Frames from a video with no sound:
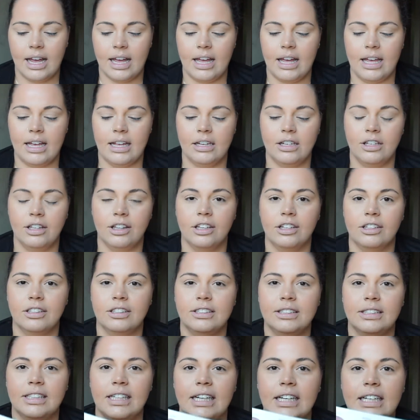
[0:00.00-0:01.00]
It
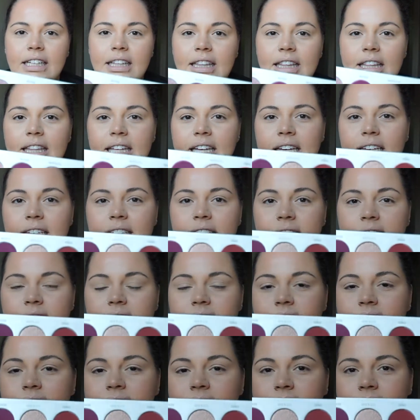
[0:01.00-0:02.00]
looks like
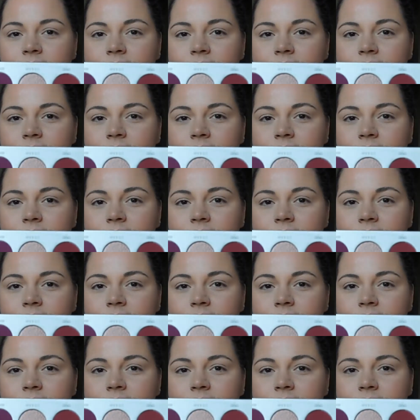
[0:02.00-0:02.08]
this.